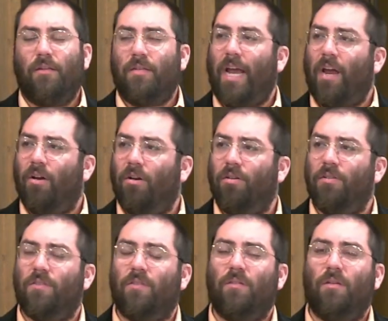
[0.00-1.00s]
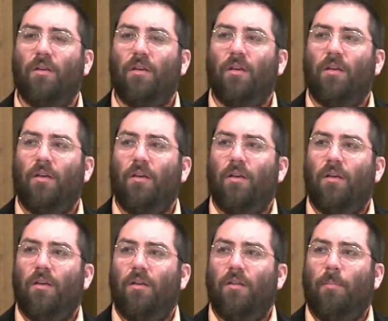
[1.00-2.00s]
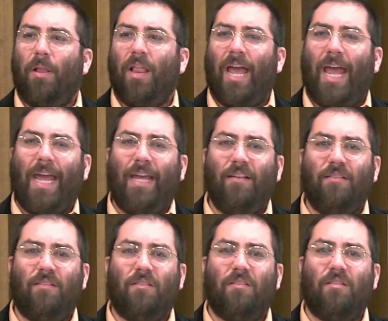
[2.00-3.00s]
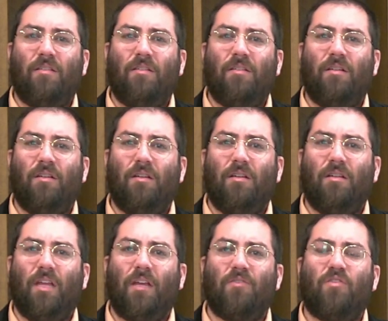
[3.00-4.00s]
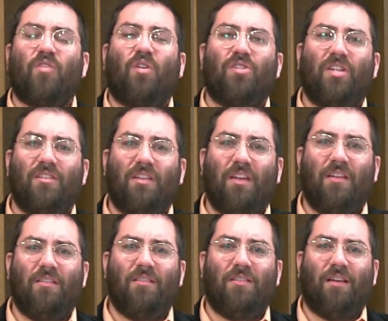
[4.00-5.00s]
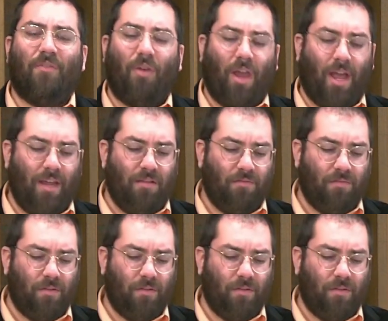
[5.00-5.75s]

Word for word: The terrors plagues, the uncertainties of life.